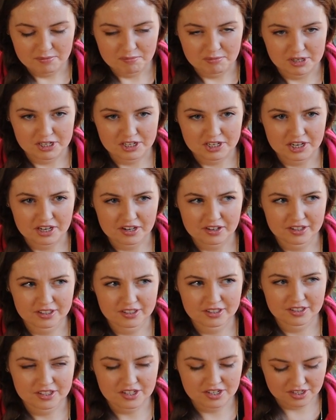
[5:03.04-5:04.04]

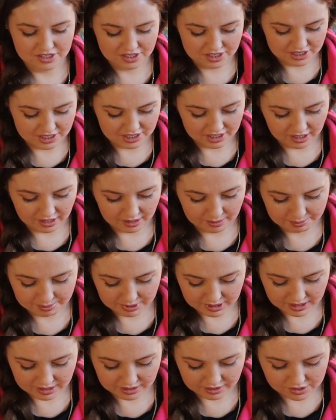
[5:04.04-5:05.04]
material to stop
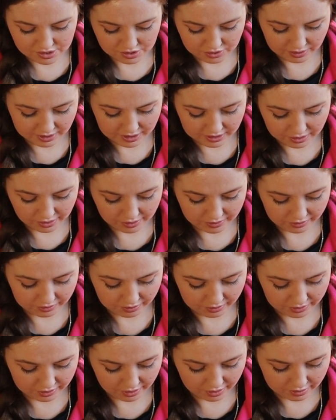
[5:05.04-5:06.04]
soil going
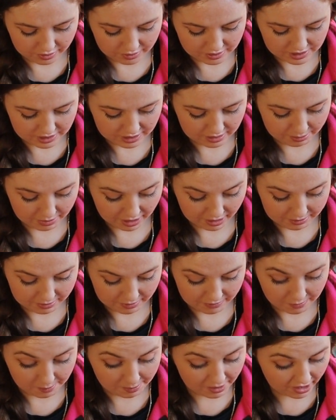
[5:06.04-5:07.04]
through the holes in the bottom
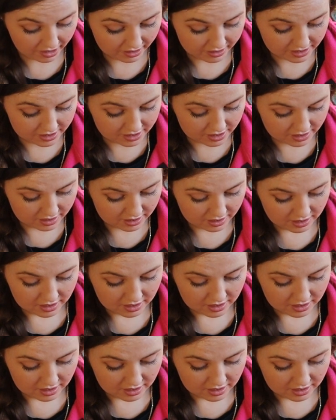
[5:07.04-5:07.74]
of the pot.